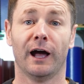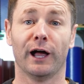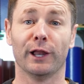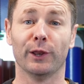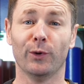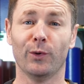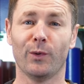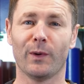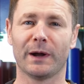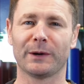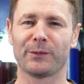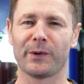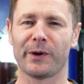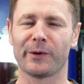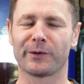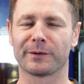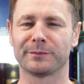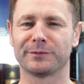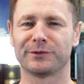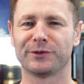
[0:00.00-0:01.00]
Hello and
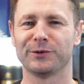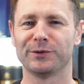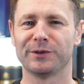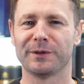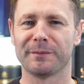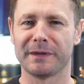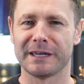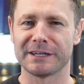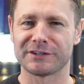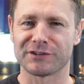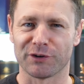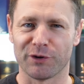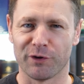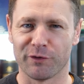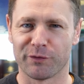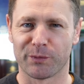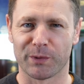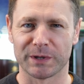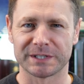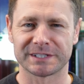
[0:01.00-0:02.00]
welcome to the Measure
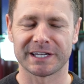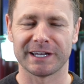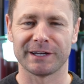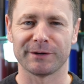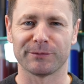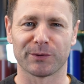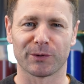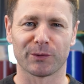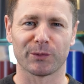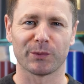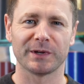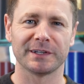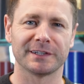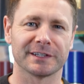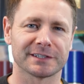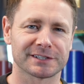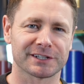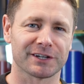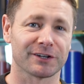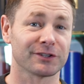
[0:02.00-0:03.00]
of Whisky, where we
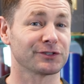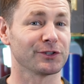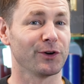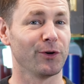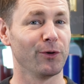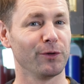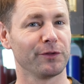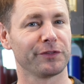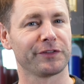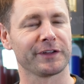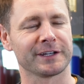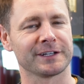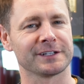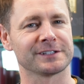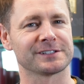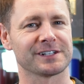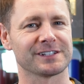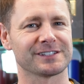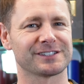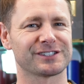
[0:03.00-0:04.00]
discuss all
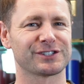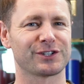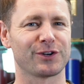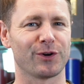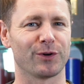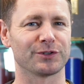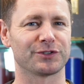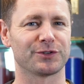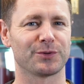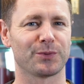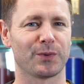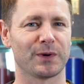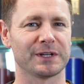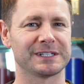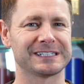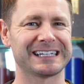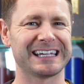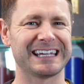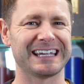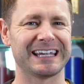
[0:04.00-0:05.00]
things Scotch
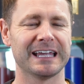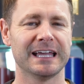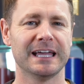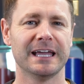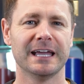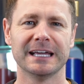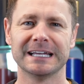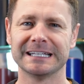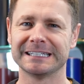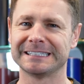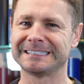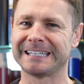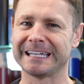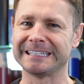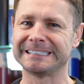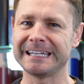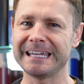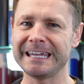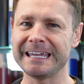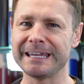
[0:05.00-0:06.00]
whisky.
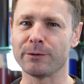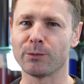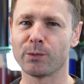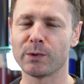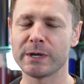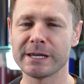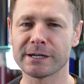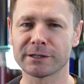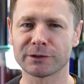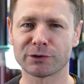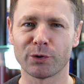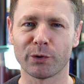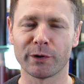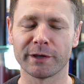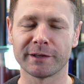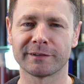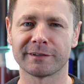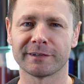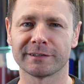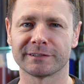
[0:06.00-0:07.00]
Today we are
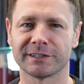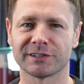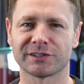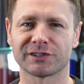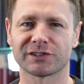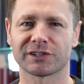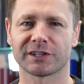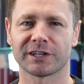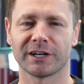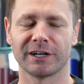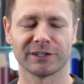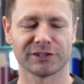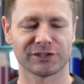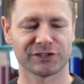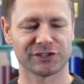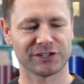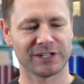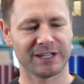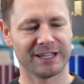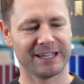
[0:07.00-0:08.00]
going to
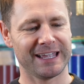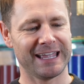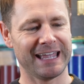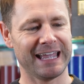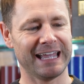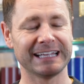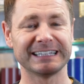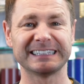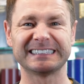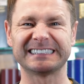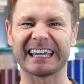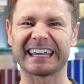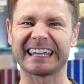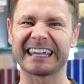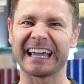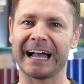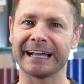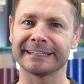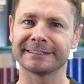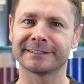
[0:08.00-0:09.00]
discuss
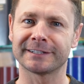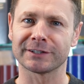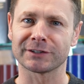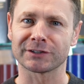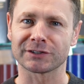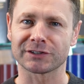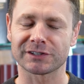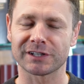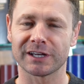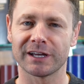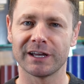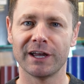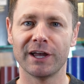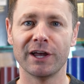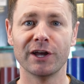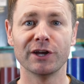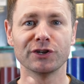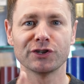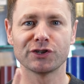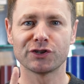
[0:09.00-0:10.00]
decanters.
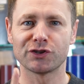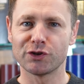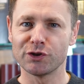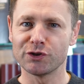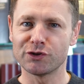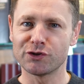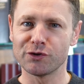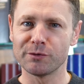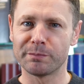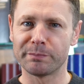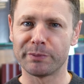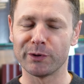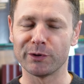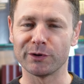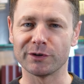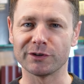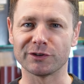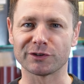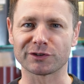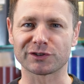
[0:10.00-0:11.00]
Should you
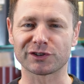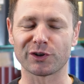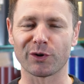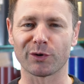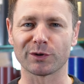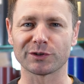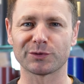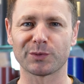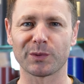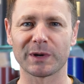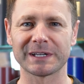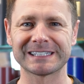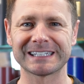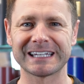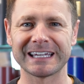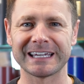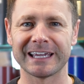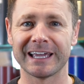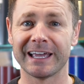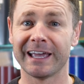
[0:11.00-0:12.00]
put your Scotch
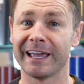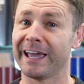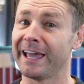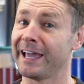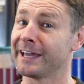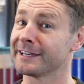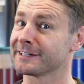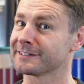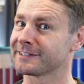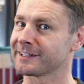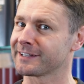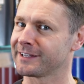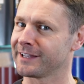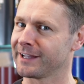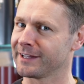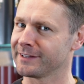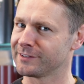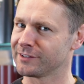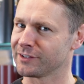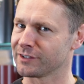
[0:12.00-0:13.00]
whisky in a
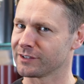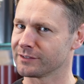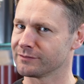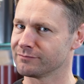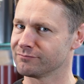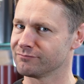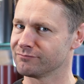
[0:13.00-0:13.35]
decanter?